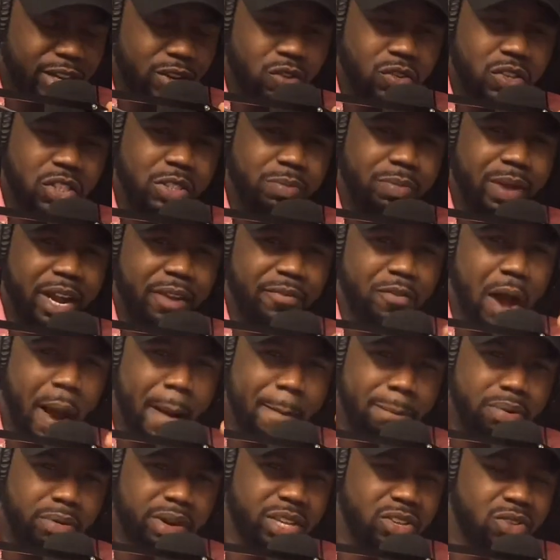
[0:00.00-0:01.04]
on this microphone, I
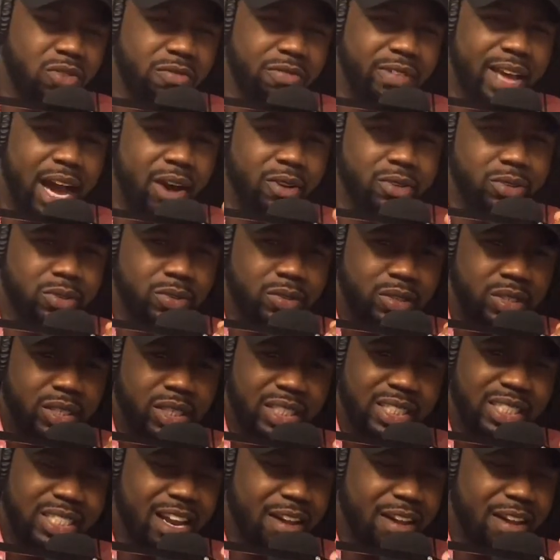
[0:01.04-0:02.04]
bring you value. It's not